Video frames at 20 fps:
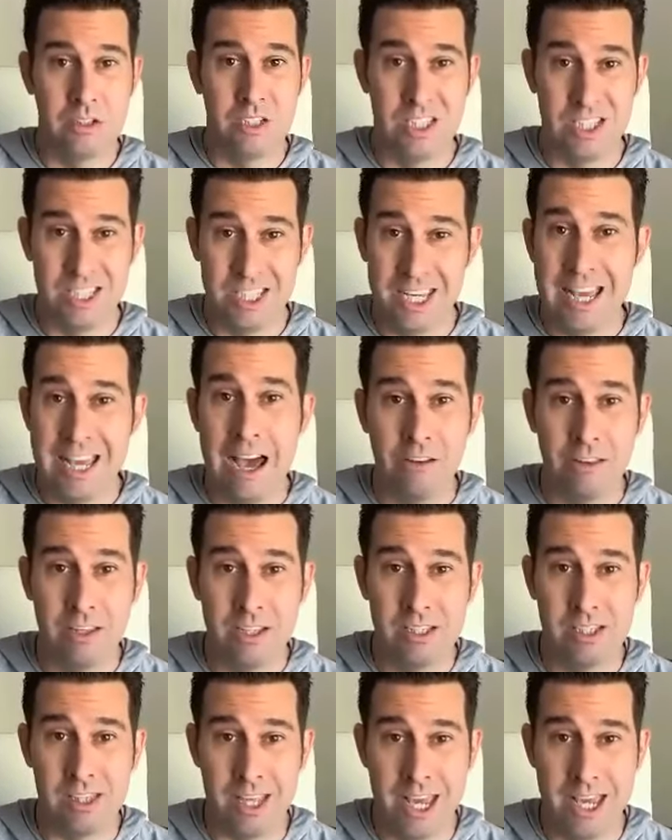to see how
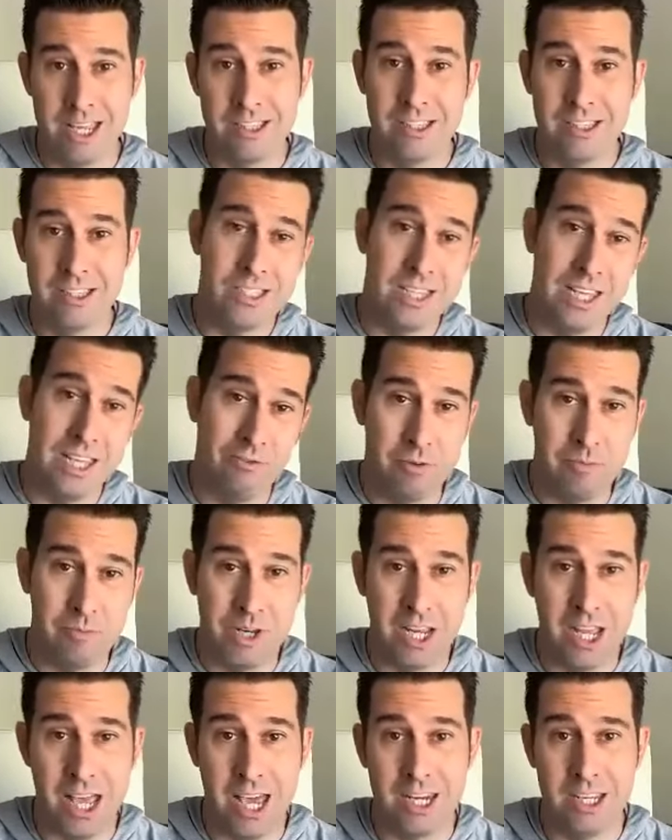this lands, to see if I'm
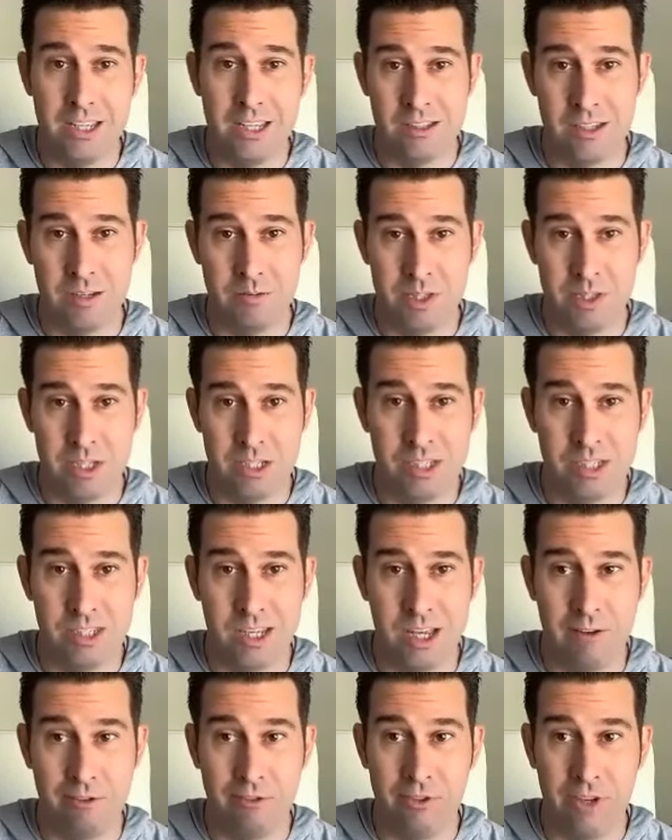going to edit some of this
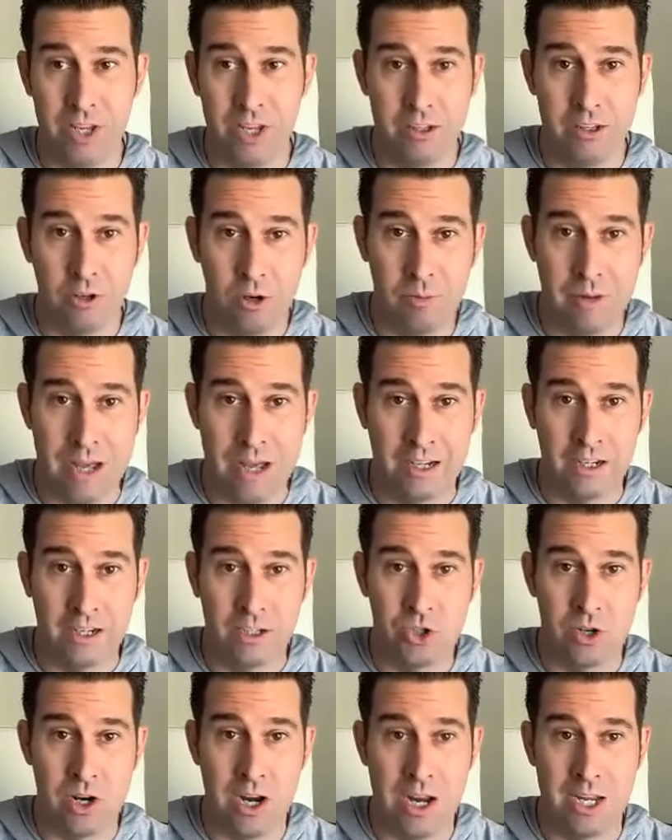stuff and go back
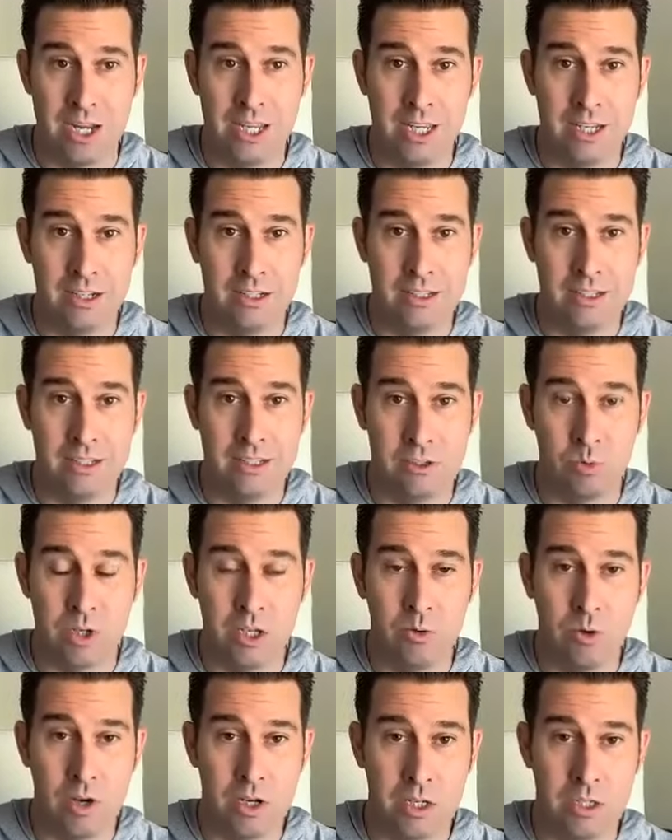and try again. Because
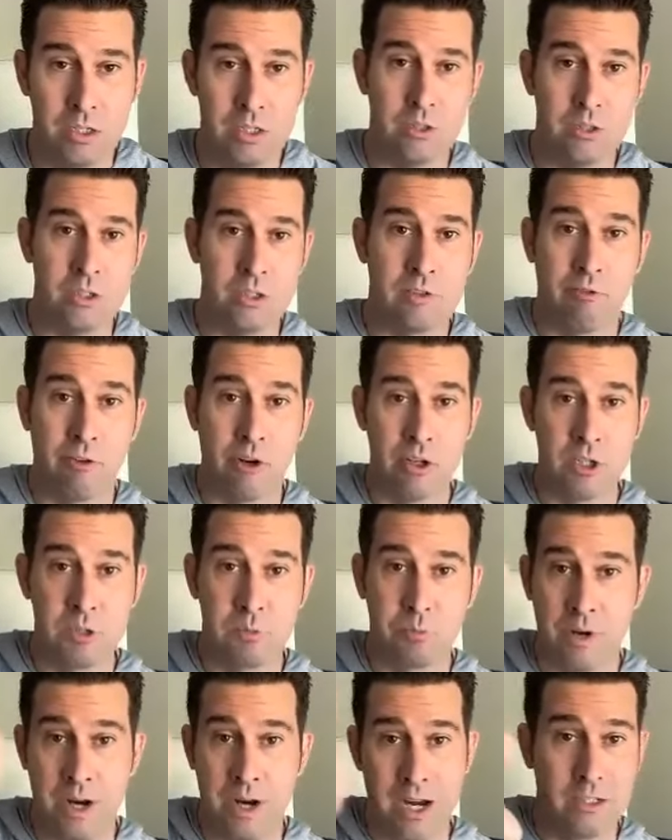what you want to do is
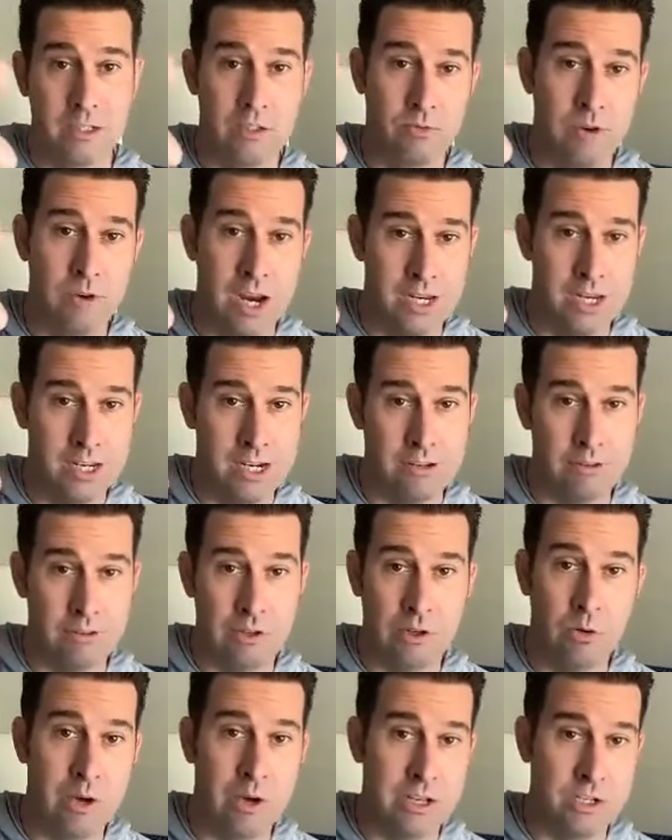first practice writing
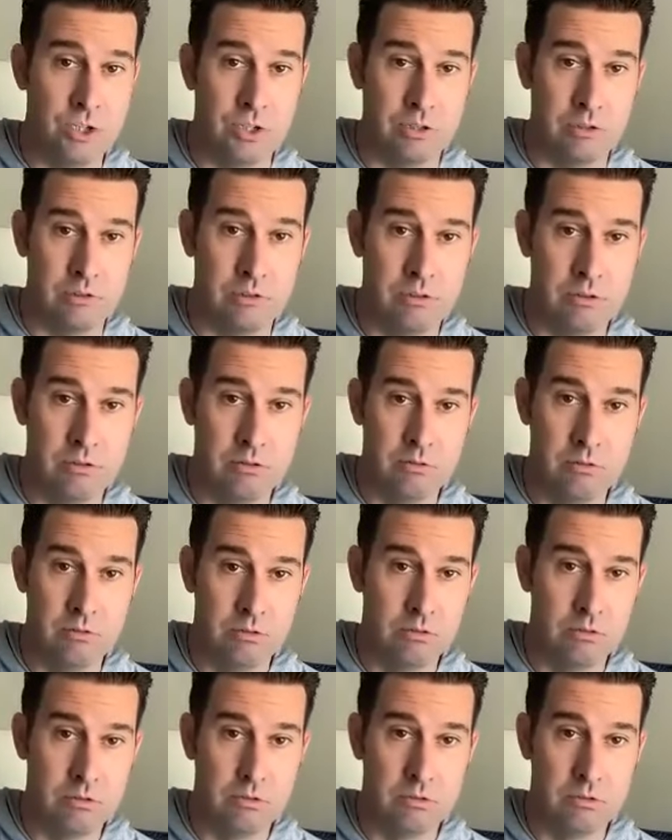out the questions.
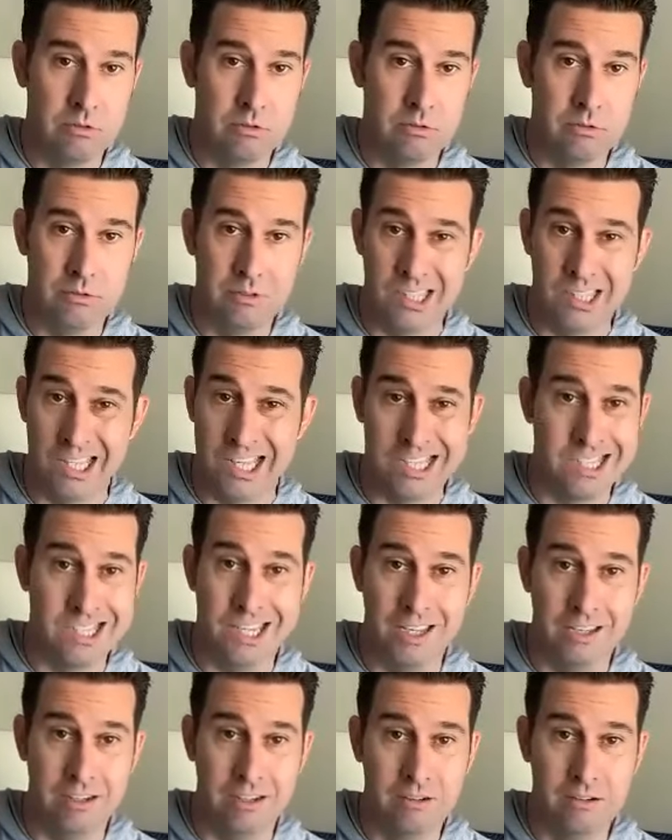That's
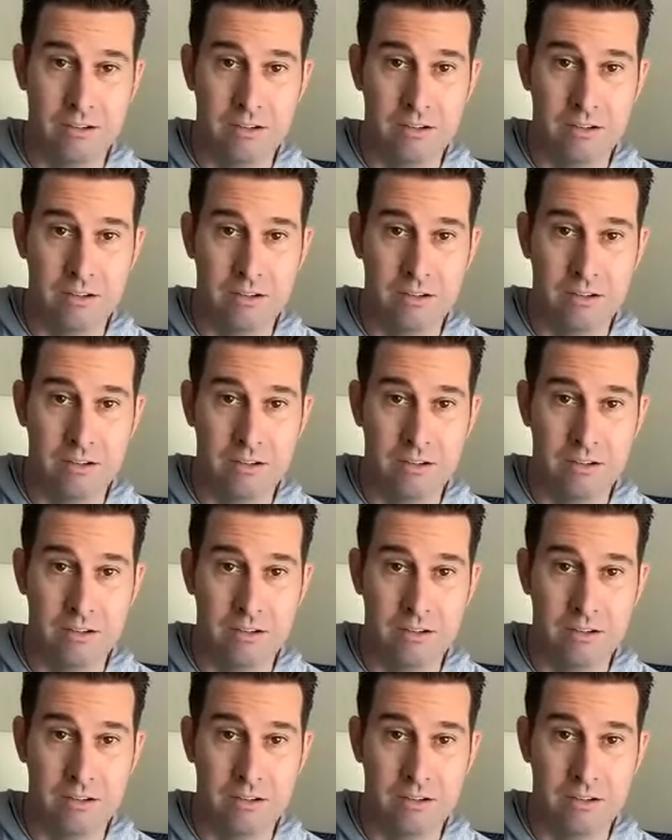it.